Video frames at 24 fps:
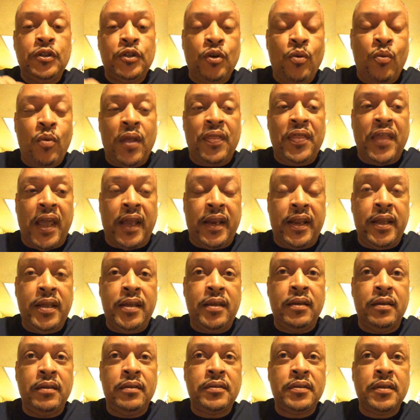to what that
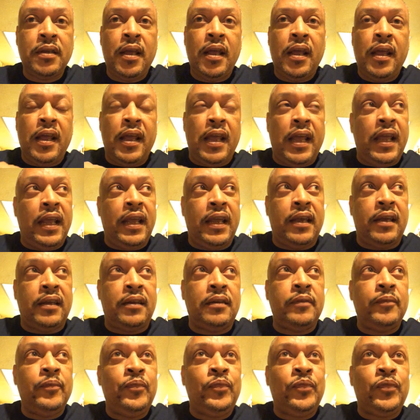is.
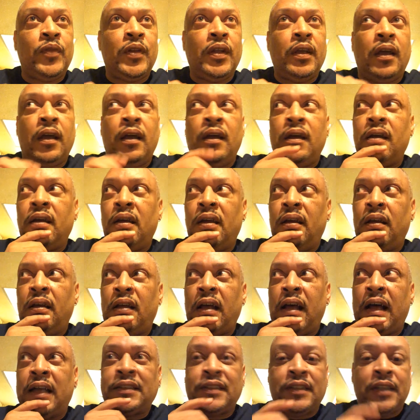And
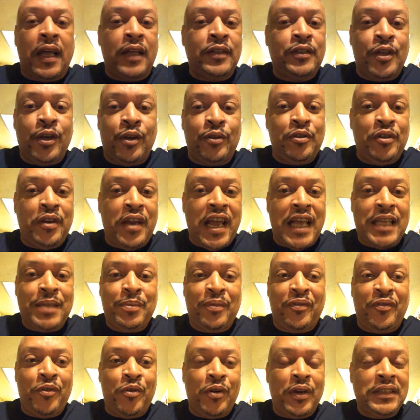I, I told you guys
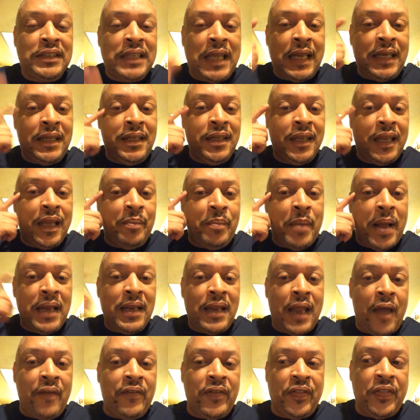before because I look at my
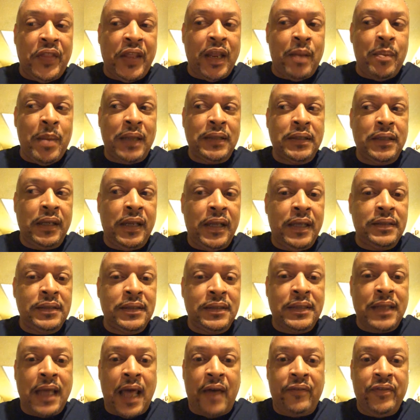life and think about the
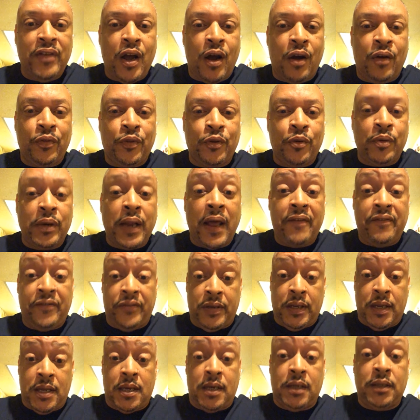lessons I've gone through and I
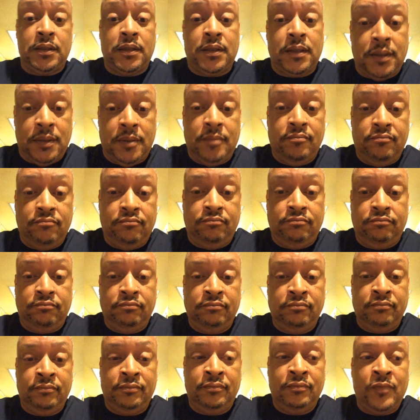flunked.
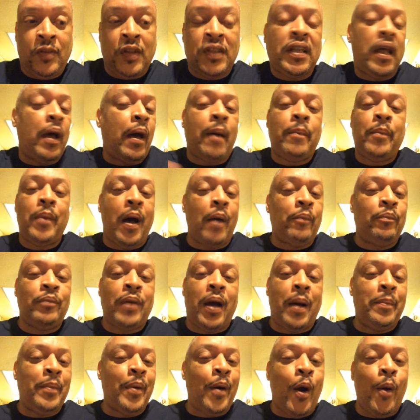So I'm, I'm,
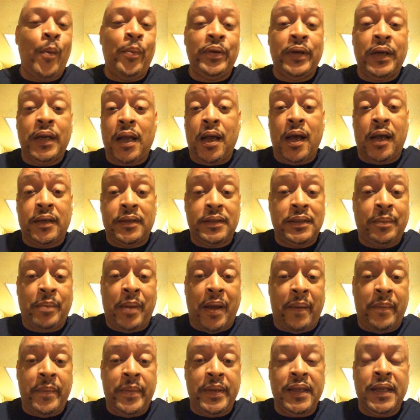I'm open and honest
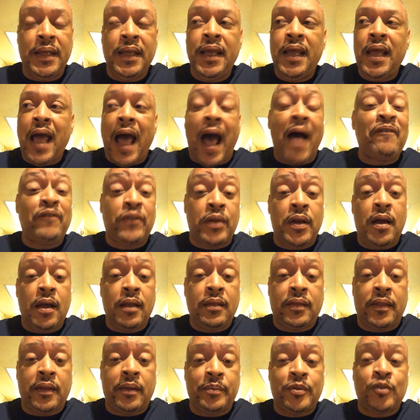about me. I
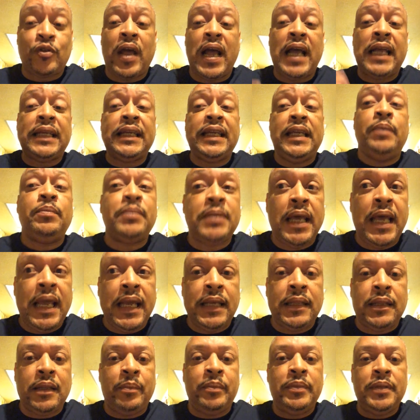flunked them. So I had to keep
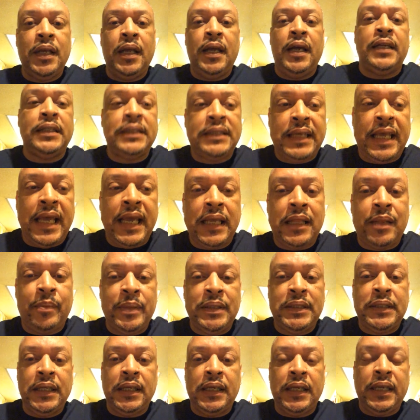taking them and taking them
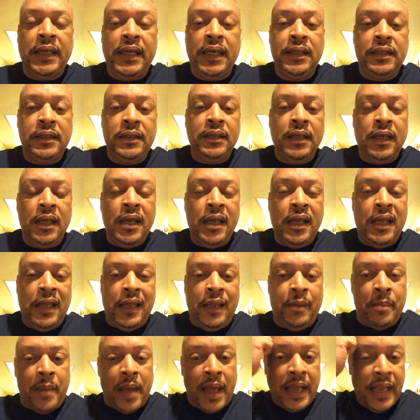until it hit
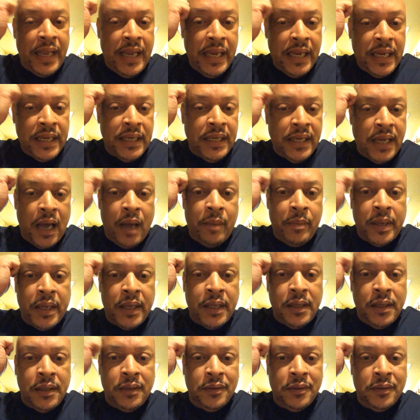in my head, dummy,